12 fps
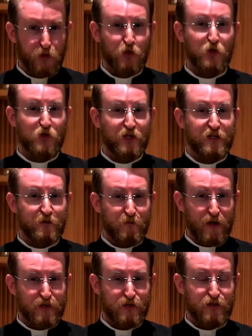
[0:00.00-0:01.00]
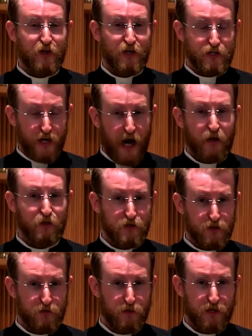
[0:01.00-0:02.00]
usually it's a message that
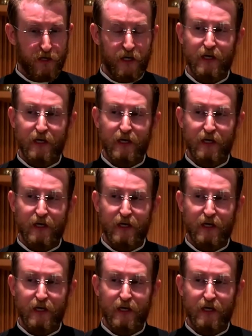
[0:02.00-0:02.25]
challenges me.